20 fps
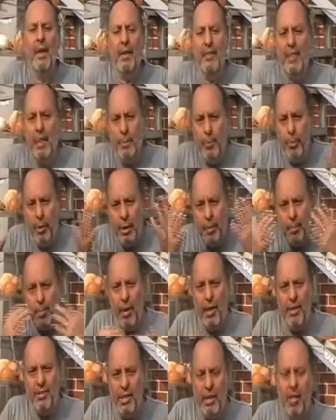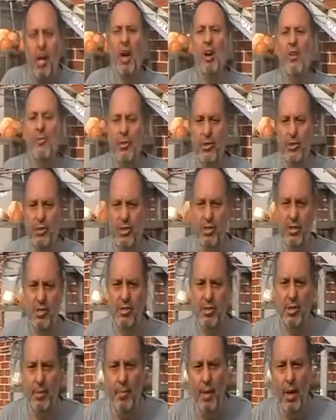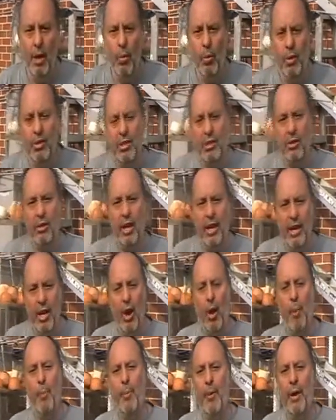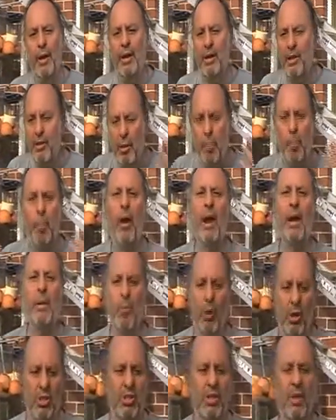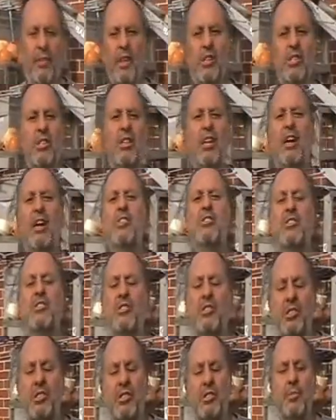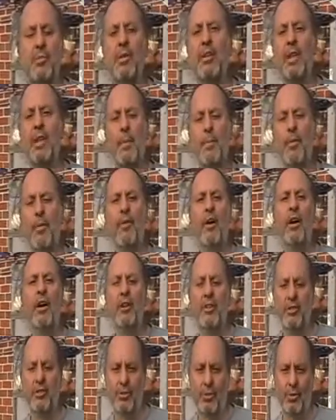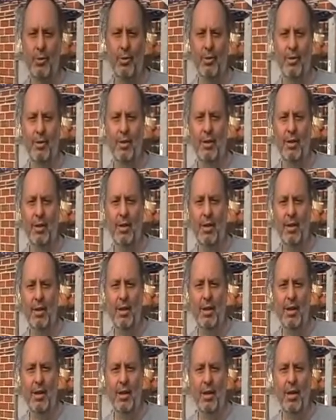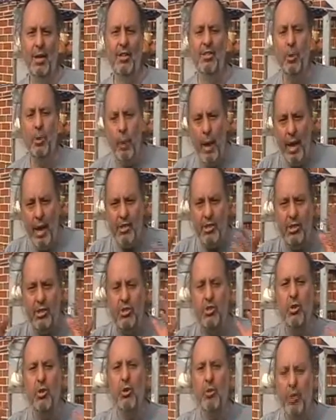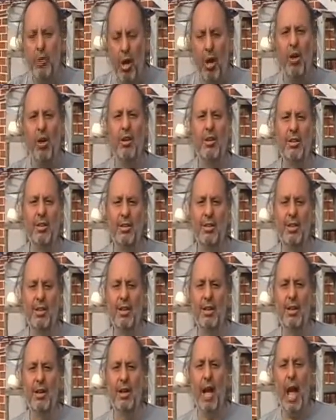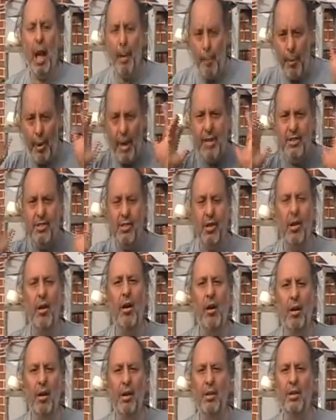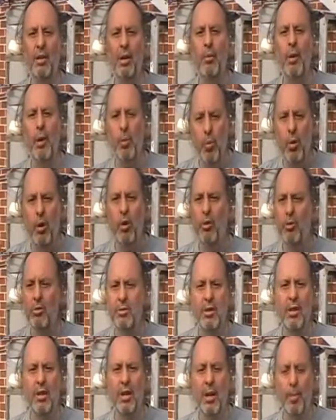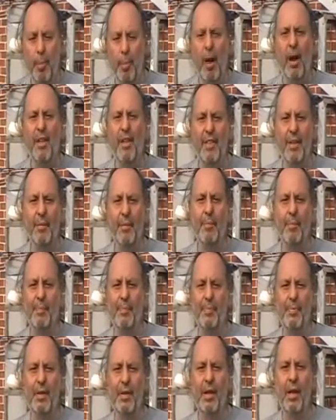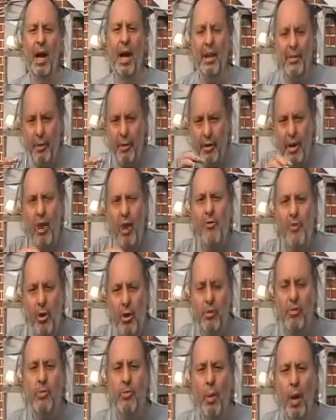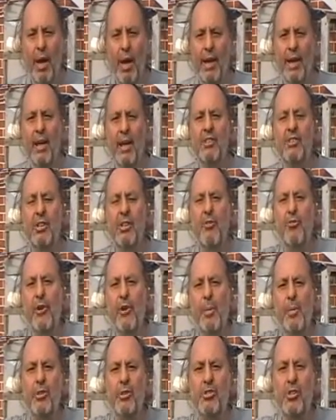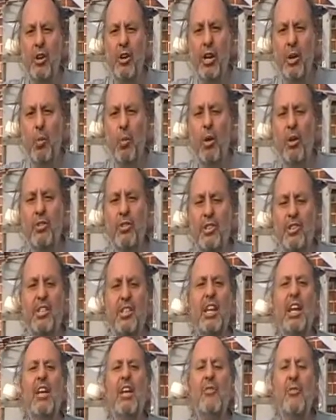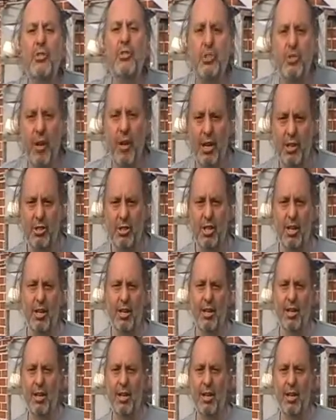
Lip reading: then put in place a covert system which could only operate under the brainwashing of the education system that they provided us all. So we're actually still conquered. Our brains are conquered and we're ruled by them under an overt way. So the Freemasonic world is the infrastructure